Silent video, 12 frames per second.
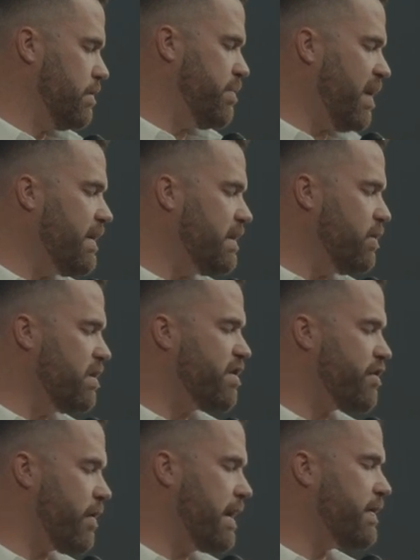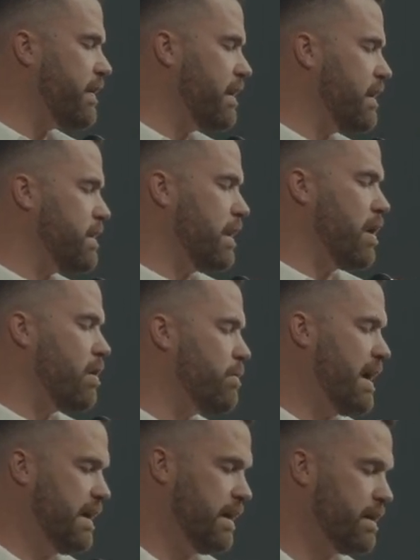We pray that you would strengthen us in our
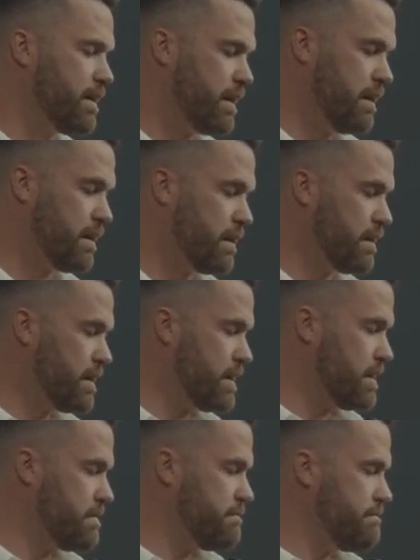waiting seasons.